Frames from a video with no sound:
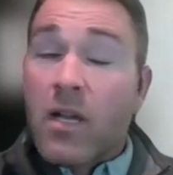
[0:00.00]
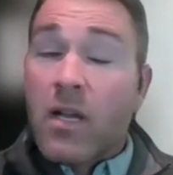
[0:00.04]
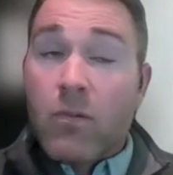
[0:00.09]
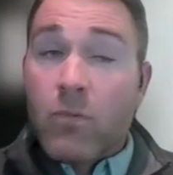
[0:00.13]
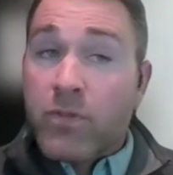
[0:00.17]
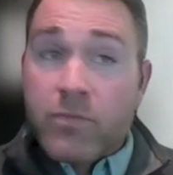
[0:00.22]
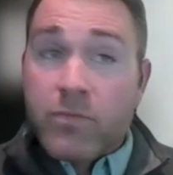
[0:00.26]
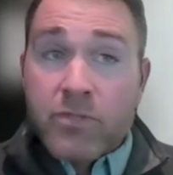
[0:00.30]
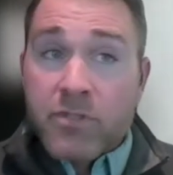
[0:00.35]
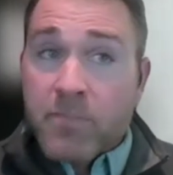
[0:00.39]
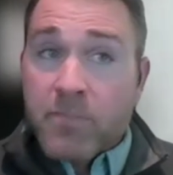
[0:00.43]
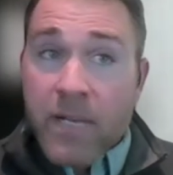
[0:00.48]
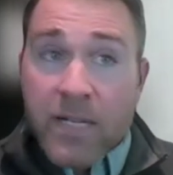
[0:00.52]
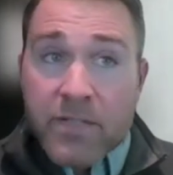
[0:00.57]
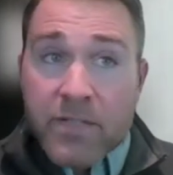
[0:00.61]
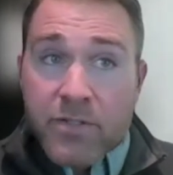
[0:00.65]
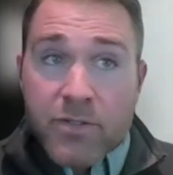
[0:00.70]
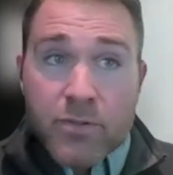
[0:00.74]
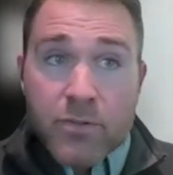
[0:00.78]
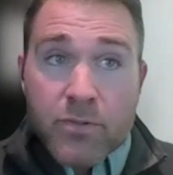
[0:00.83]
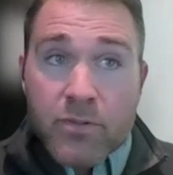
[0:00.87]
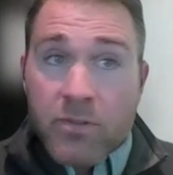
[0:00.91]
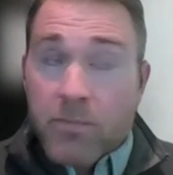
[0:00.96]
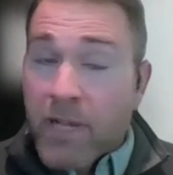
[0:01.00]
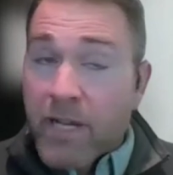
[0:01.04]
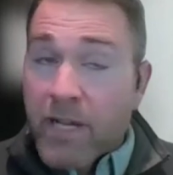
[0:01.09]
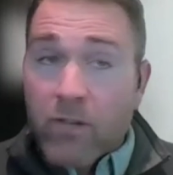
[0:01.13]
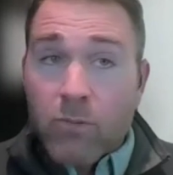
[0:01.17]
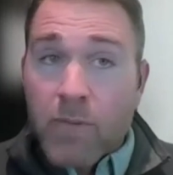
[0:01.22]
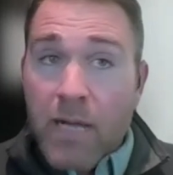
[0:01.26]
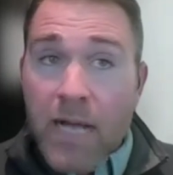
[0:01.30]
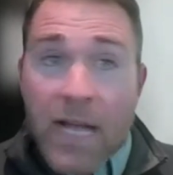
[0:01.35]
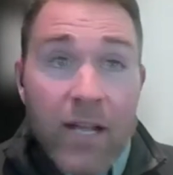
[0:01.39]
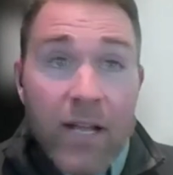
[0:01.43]
with respect to the
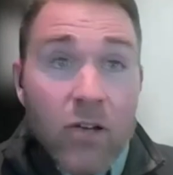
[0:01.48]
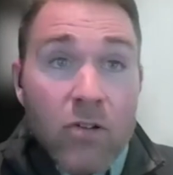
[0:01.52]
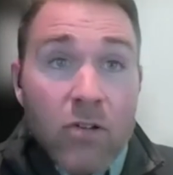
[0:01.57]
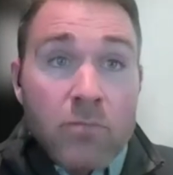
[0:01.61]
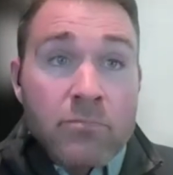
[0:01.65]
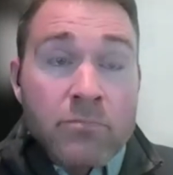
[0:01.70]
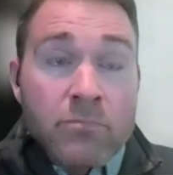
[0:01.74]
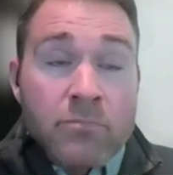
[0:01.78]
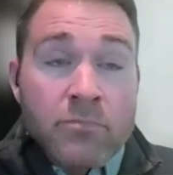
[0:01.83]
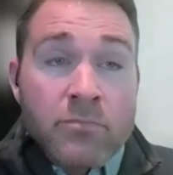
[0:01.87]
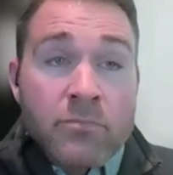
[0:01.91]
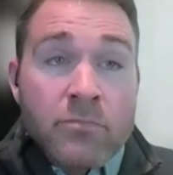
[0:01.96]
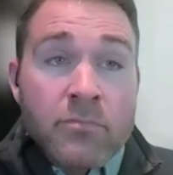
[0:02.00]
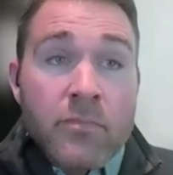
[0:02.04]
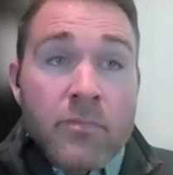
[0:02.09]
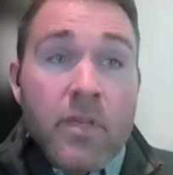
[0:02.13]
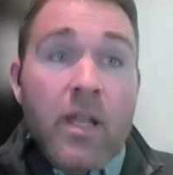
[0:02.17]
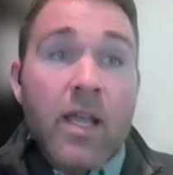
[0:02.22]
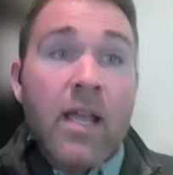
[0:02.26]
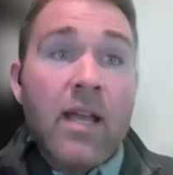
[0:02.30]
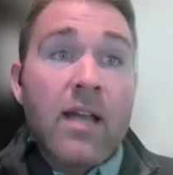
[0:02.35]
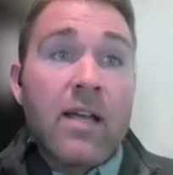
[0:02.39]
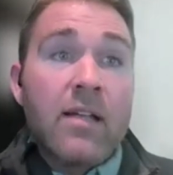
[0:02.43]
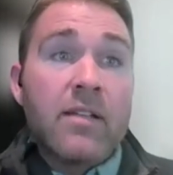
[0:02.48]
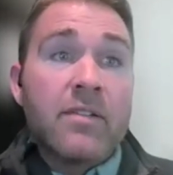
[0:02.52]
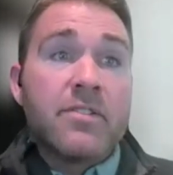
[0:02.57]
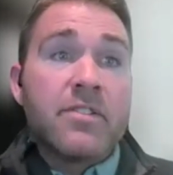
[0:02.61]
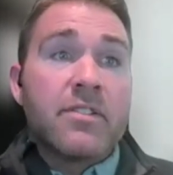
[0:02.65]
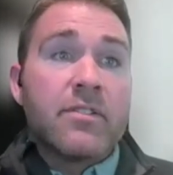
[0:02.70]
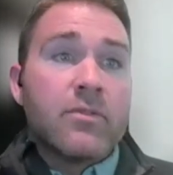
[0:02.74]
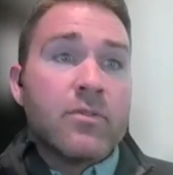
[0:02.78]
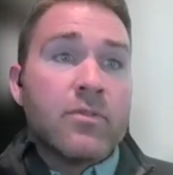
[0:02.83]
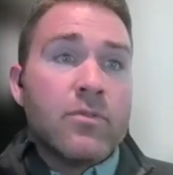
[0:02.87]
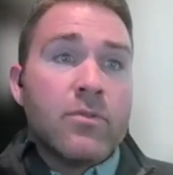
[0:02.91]
microbiome
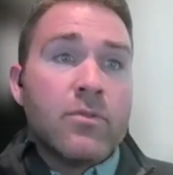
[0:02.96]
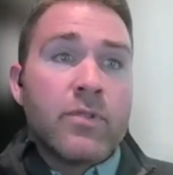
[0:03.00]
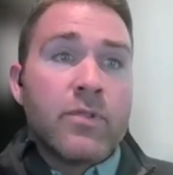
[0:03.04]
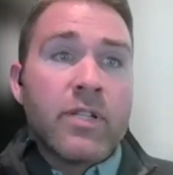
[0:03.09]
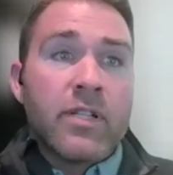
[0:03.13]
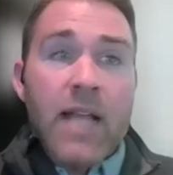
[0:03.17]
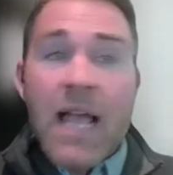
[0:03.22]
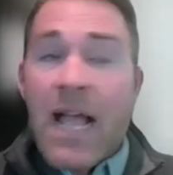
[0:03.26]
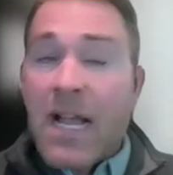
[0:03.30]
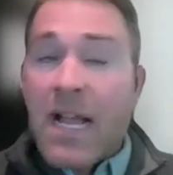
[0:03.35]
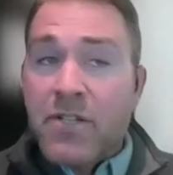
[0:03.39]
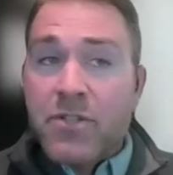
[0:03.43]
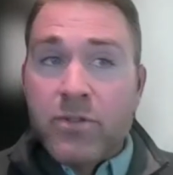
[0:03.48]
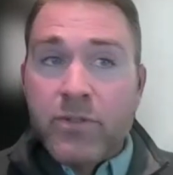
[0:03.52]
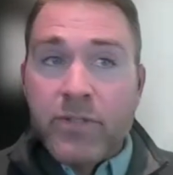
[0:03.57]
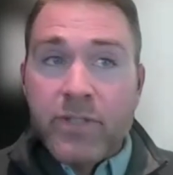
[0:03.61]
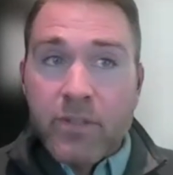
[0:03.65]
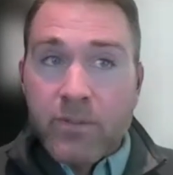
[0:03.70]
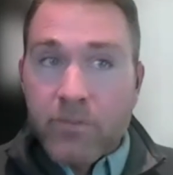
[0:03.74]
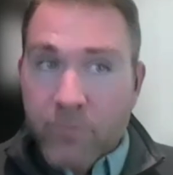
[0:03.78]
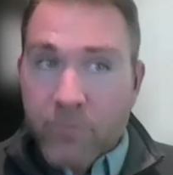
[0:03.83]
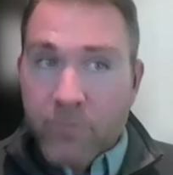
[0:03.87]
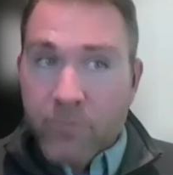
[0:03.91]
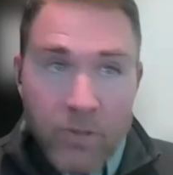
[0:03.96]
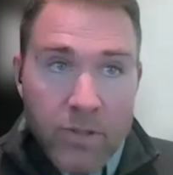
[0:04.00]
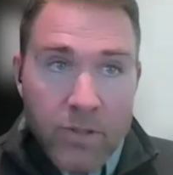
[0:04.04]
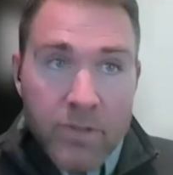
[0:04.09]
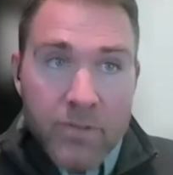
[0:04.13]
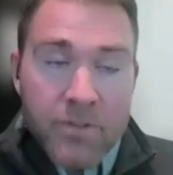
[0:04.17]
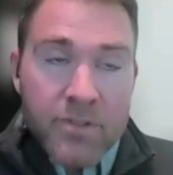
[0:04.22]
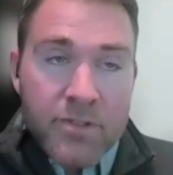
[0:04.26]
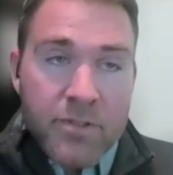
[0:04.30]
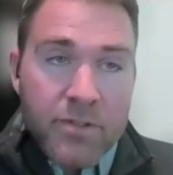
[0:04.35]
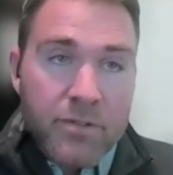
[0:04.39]
and who can actually
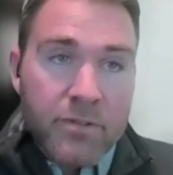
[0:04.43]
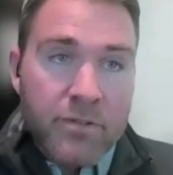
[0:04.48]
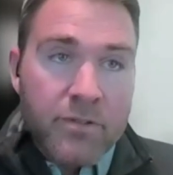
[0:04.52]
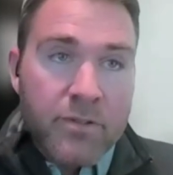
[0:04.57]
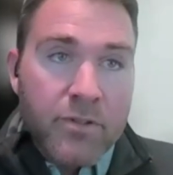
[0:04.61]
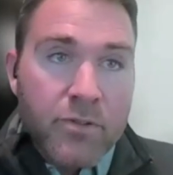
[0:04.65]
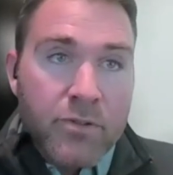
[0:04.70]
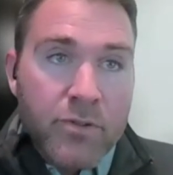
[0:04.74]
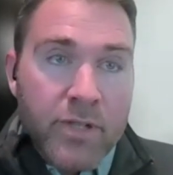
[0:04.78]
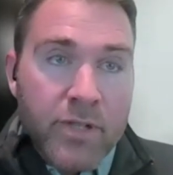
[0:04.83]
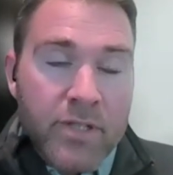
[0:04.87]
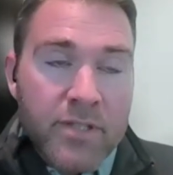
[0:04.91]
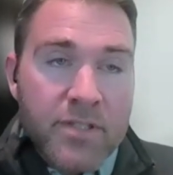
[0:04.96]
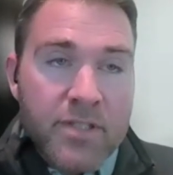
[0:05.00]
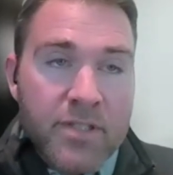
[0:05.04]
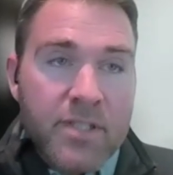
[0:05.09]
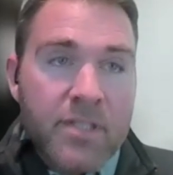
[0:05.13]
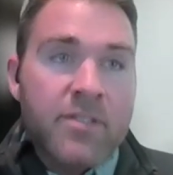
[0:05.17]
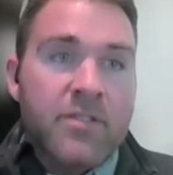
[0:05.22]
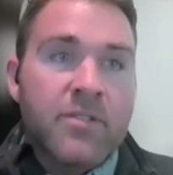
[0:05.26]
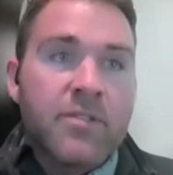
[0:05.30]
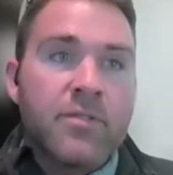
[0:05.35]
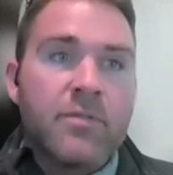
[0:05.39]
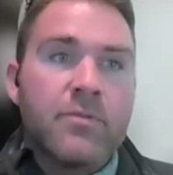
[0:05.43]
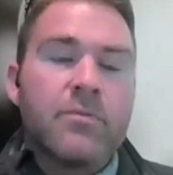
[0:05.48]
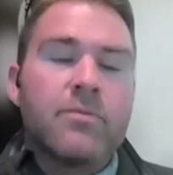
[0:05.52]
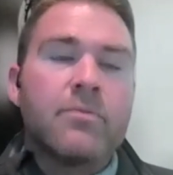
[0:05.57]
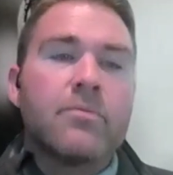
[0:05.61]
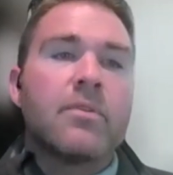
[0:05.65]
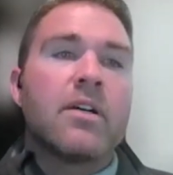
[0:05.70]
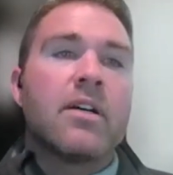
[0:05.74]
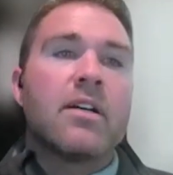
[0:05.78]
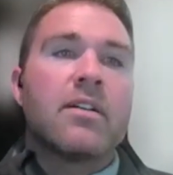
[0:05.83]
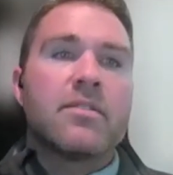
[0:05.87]
convert certain nutrients
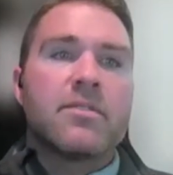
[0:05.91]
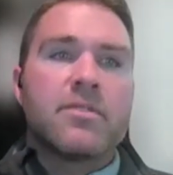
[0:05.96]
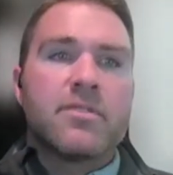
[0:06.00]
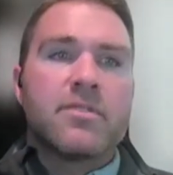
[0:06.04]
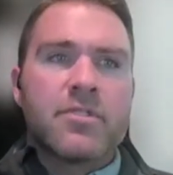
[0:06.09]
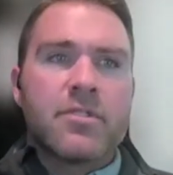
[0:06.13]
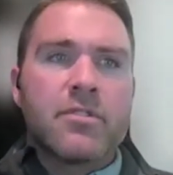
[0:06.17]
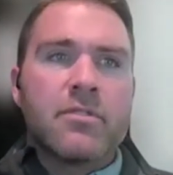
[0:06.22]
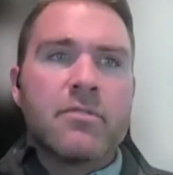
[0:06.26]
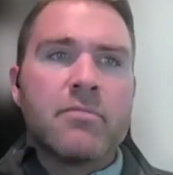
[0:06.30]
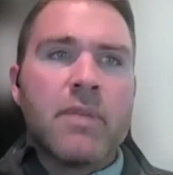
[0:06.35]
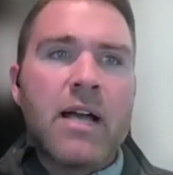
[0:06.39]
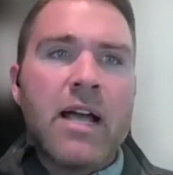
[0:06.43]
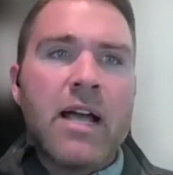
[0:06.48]
into certain